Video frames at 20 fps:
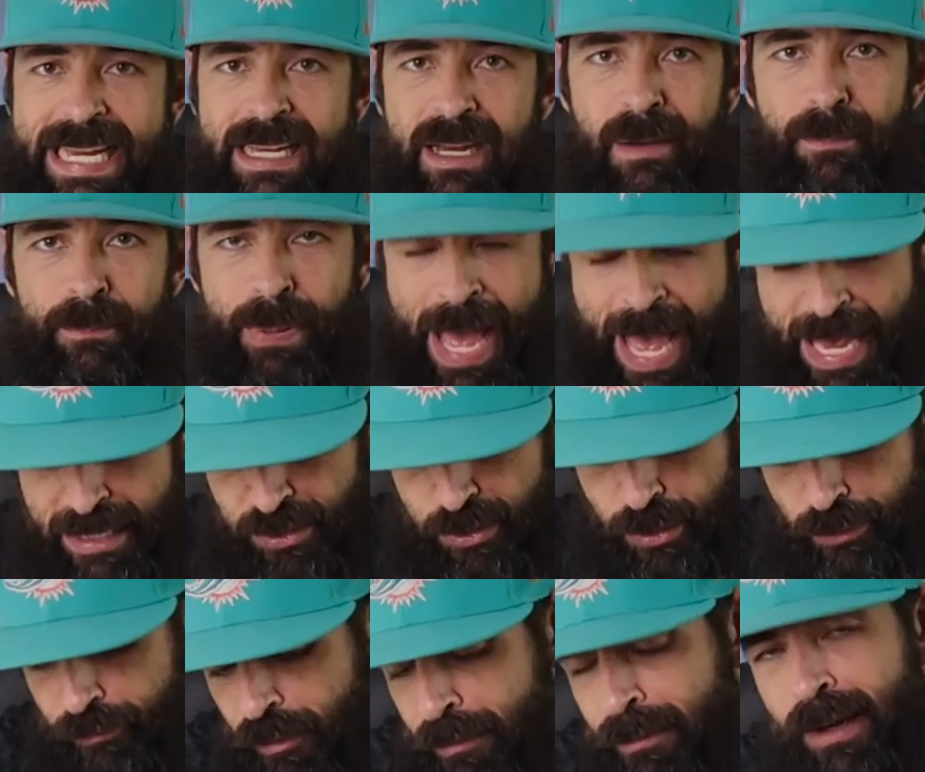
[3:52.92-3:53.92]
lead a
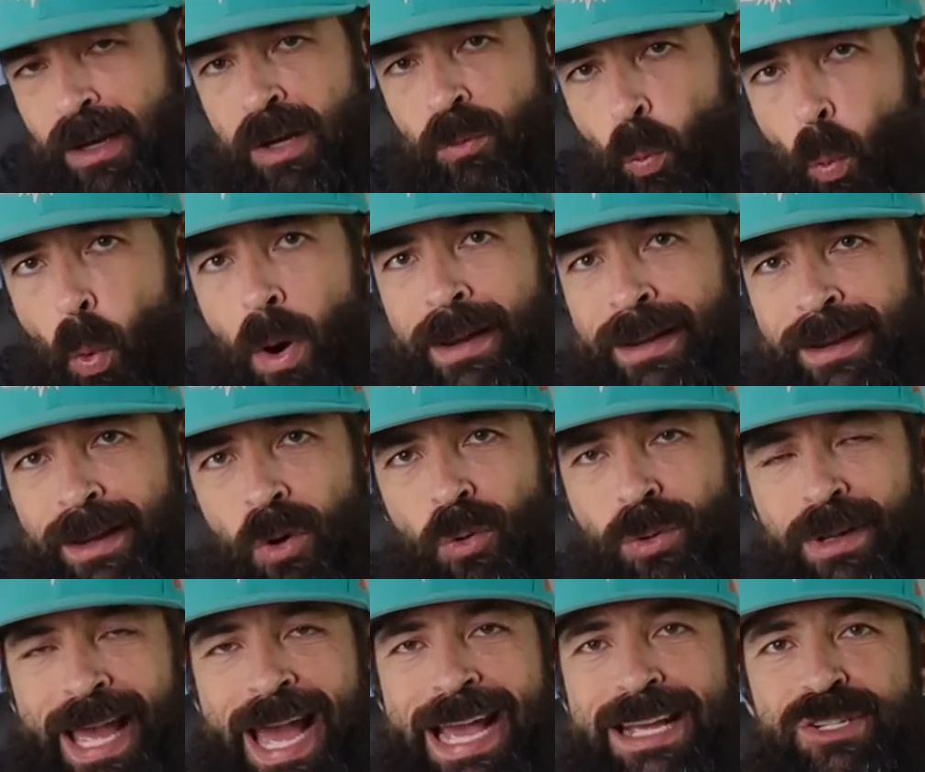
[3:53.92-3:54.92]
pastor from one
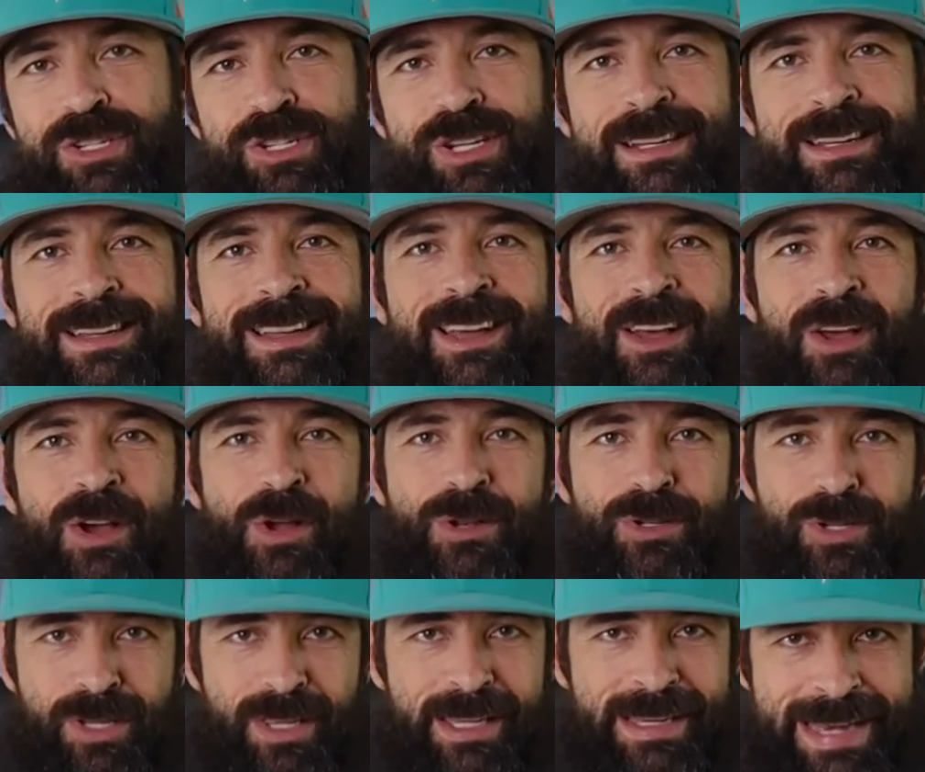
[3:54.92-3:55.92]
location
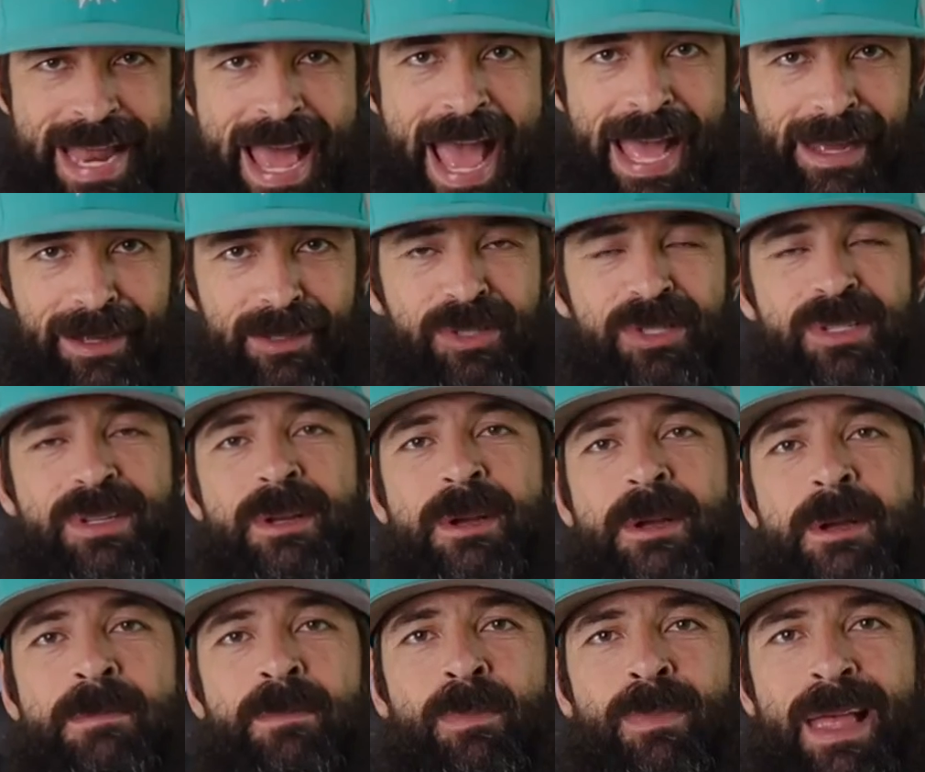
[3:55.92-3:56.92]
to the next.
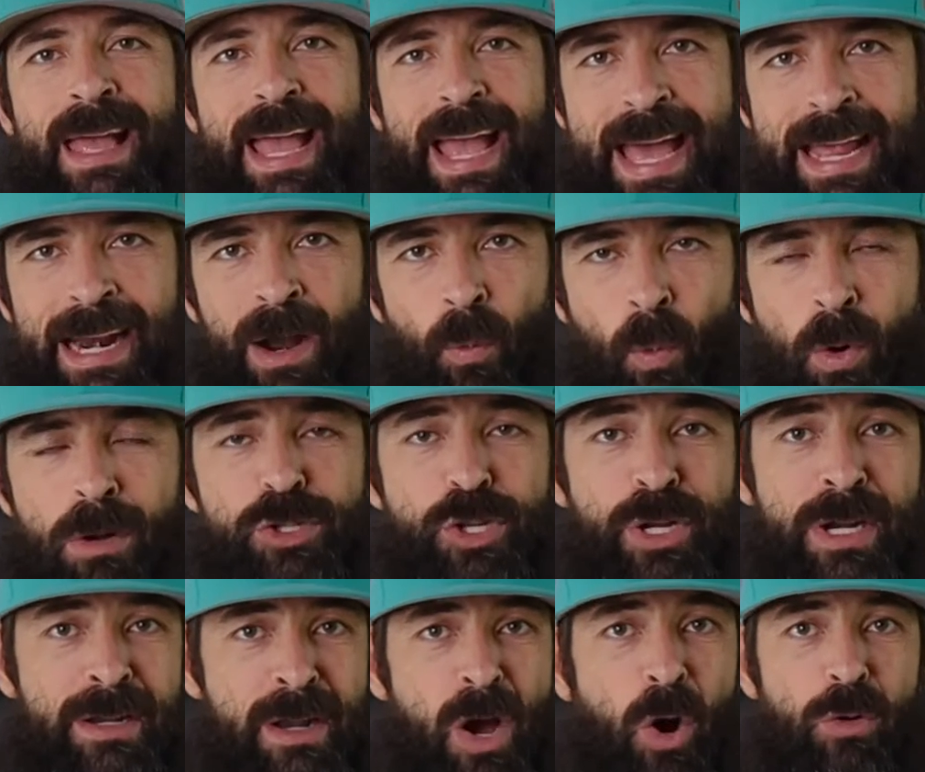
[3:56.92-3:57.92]
And I want
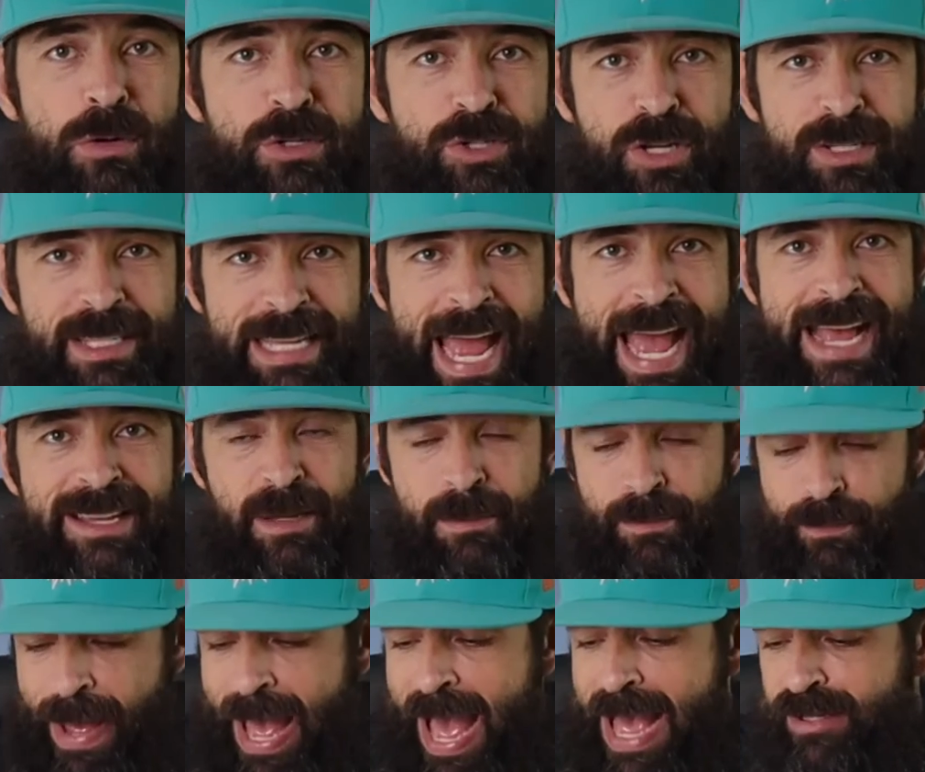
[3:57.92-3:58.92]
you to know, just as a
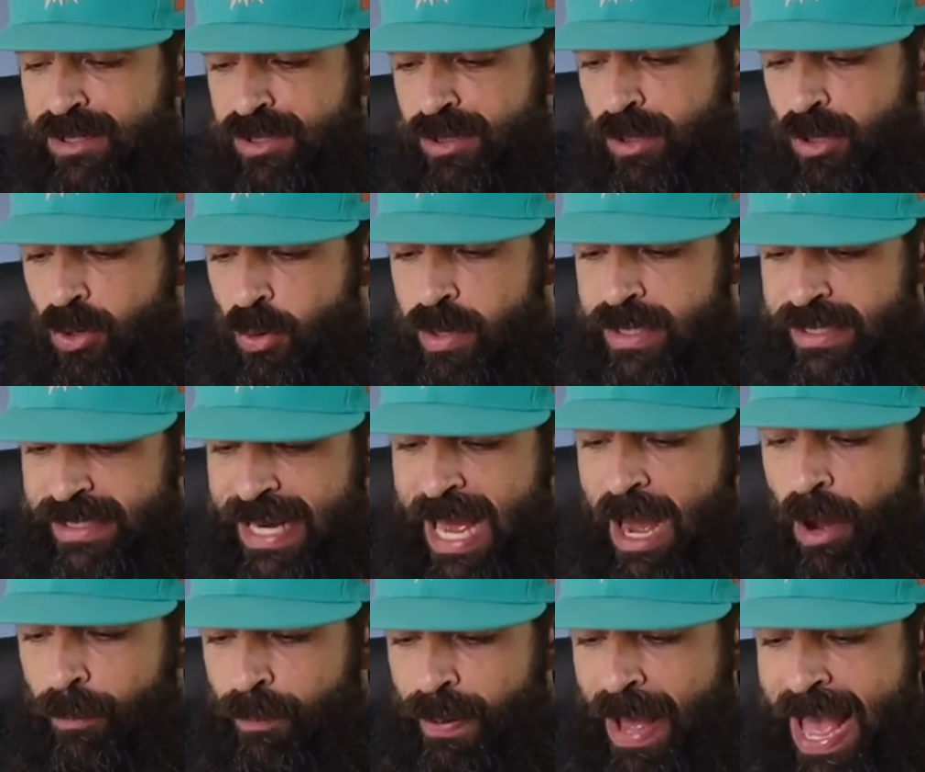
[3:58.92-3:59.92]
pastor who is
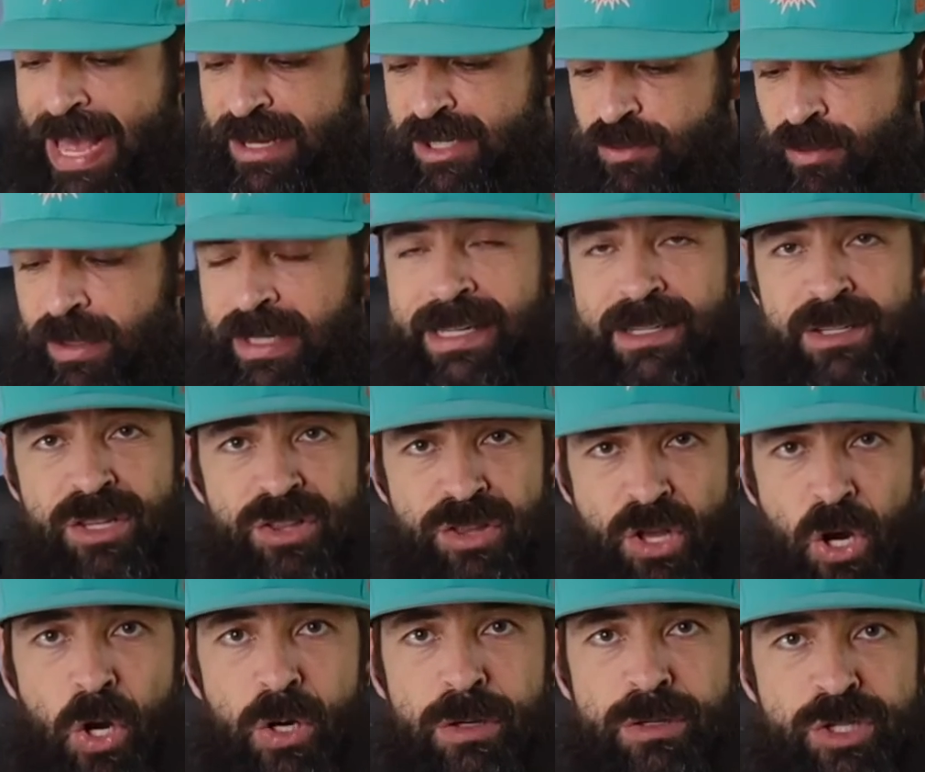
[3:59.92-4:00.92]
now pastoring his
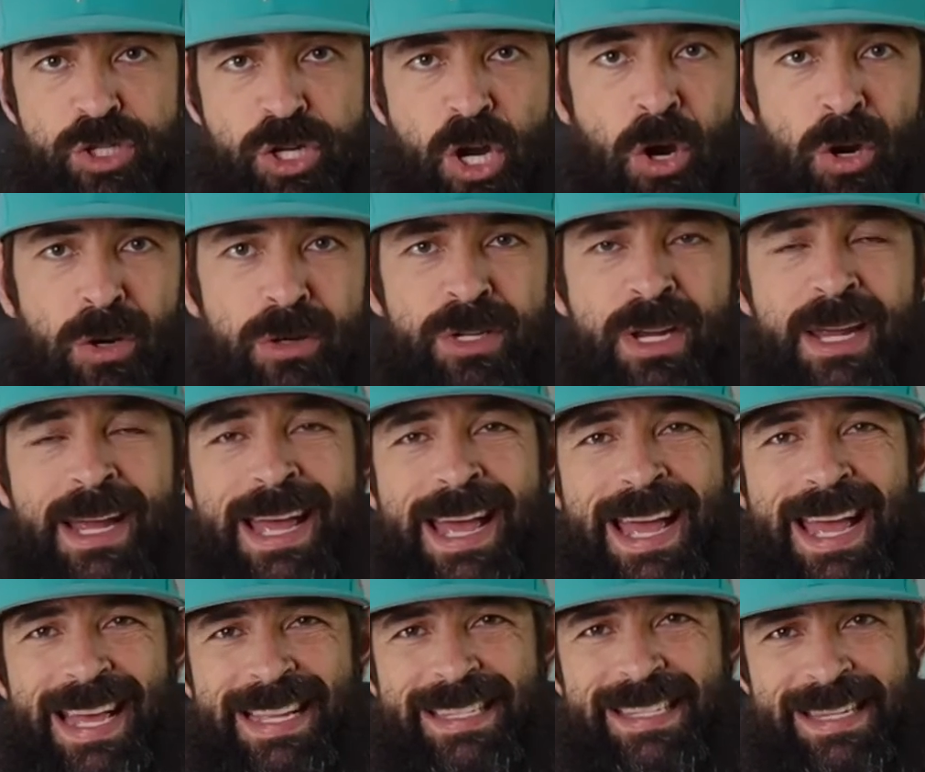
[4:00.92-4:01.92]
third church,
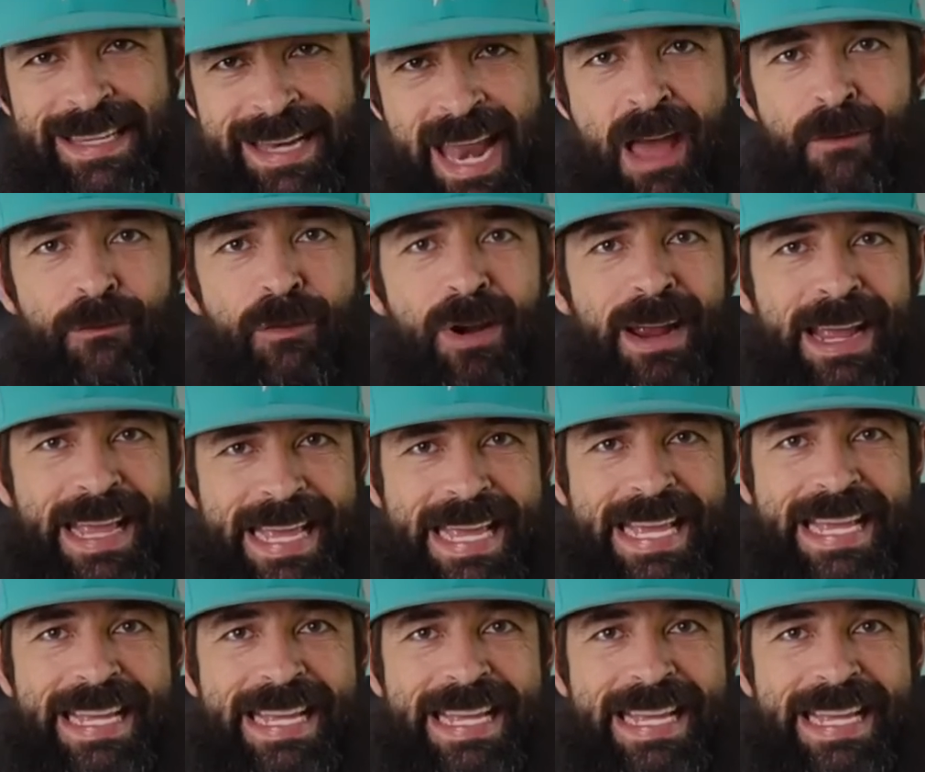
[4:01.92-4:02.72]
it's never